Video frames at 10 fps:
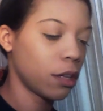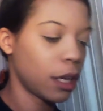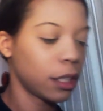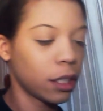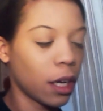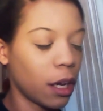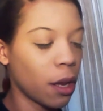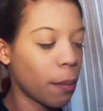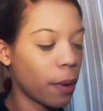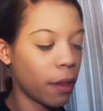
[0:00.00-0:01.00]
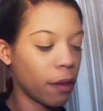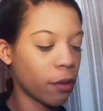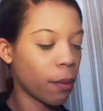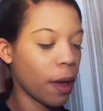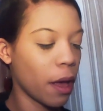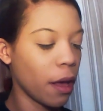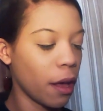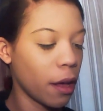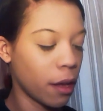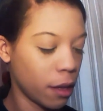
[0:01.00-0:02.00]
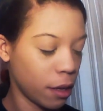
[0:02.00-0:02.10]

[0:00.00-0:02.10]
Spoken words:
That's done. Put this away.